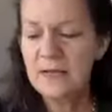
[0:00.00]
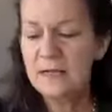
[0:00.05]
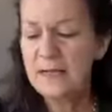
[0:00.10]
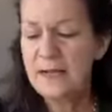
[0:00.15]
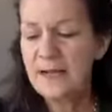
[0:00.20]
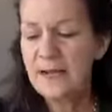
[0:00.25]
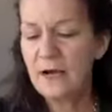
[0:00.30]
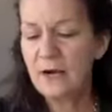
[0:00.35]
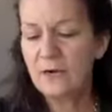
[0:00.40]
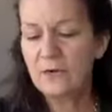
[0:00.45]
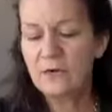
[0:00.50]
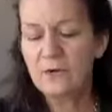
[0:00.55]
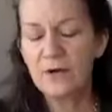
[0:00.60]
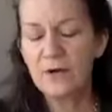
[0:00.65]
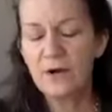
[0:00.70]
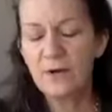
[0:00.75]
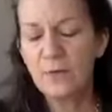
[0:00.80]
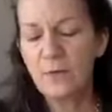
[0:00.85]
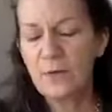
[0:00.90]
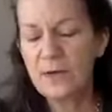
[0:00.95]
Now,
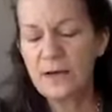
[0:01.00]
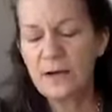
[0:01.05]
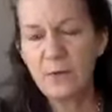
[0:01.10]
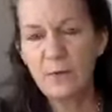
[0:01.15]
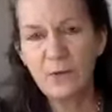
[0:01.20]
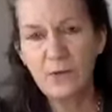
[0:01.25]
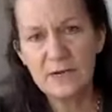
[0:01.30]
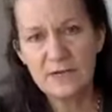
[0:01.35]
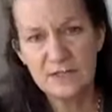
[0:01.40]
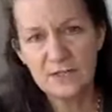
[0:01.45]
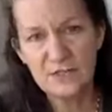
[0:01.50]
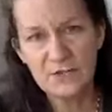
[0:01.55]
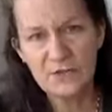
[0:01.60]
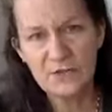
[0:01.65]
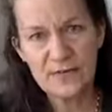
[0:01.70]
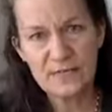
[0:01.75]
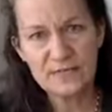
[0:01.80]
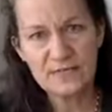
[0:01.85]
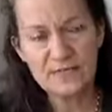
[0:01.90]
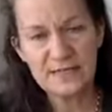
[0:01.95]
what I want to
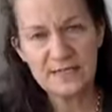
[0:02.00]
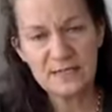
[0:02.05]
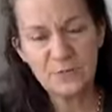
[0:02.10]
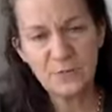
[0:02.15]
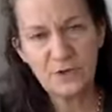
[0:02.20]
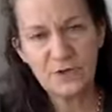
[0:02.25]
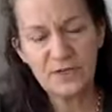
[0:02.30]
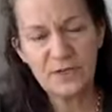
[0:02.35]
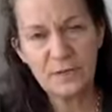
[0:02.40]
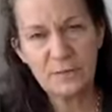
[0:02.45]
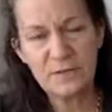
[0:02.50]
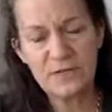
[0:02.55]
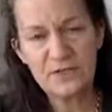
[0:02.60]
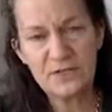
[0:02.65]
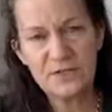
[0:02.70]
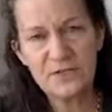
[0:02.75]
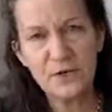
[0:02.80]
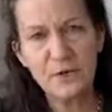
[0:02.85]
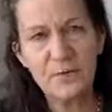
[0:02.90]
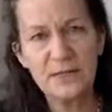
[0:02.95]
stress is we're going to be
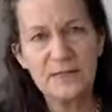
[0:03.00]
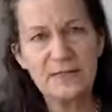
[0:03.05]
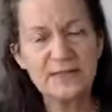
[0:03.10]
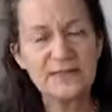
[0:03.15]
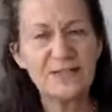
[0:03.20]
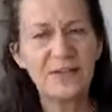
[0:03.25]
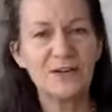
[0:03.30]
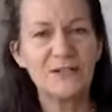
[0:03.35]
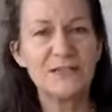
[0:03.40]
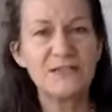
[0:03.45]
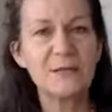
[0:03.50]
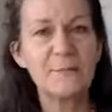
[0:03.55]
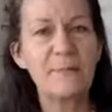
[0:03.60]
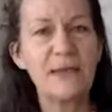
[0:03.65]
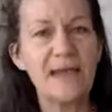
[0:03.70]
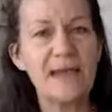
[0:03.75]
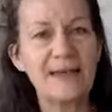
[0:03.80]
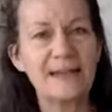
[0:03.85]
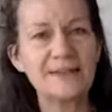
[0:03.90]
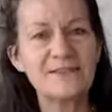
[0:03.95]
sewing these on
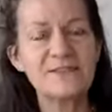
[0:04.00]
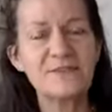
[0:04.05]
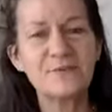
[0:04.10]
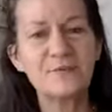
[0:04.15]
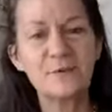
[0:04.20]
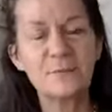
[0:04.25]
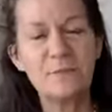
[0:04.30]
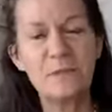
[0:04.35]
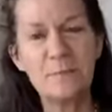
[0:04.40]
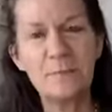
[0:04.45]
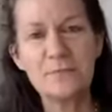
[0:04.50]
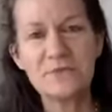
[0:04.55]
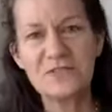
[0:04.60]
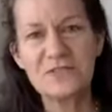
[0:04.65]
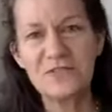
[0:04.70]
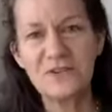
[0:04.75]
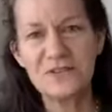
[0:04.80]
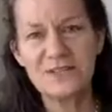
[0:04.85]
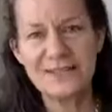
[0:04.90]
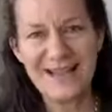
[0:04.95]
demand. So when people
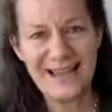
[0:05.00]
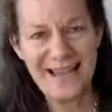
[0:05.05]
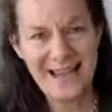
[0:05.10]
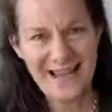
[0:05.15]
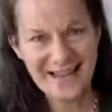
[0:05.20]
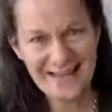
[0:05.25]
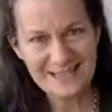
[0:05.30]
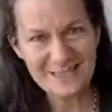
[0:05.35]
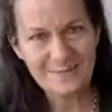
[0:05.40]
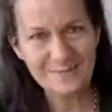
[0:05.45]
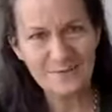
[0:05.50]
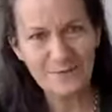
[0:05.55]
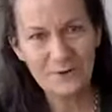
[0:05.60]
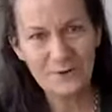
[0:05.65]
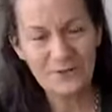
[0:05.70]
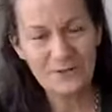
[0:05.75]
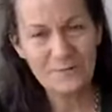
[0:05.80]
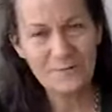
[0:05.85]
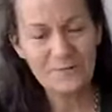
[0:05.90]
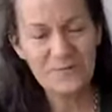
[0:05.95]
start to ask
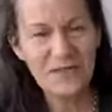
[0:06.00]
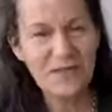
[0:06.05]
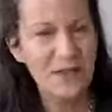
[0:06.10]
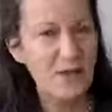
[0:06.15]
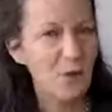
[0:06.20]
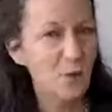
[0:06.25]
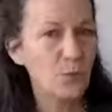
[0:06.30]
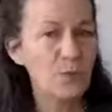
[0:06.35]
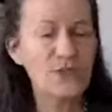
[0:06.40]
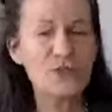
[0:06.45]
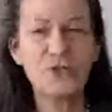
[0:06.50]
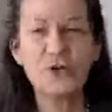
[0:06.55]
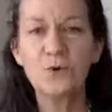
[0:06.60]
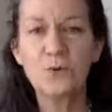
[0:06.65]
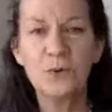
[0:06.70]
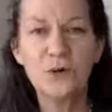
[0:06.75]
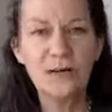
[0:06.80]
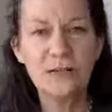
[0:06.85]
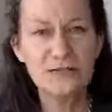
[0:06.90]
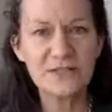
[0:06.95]
for them, we
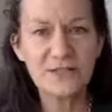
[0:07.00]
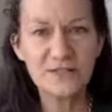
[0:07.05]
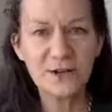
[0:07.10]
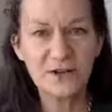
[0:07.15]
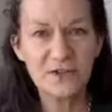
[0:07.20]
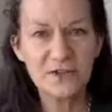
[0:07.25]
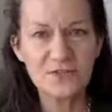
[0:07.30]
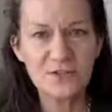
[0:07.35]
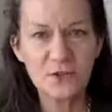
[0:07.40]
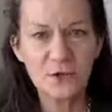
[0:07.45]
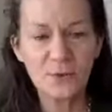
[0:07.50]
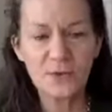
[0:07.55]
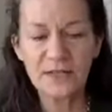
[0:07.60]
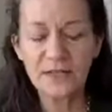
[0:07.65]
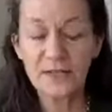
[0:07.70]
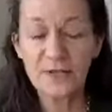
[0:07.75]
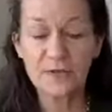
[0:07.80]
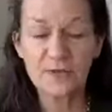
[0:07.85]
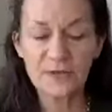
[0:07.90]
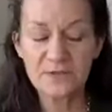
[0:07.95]
don't want to start
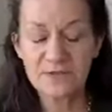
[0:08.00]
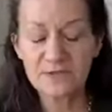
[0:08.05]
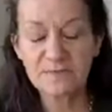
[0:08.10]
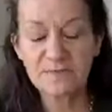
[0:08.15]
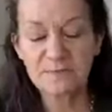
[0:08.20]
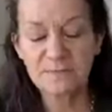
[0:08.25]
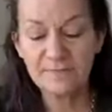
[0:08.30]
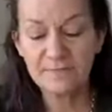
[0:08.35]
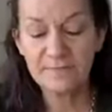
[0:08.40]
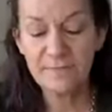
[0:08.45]
sewing those.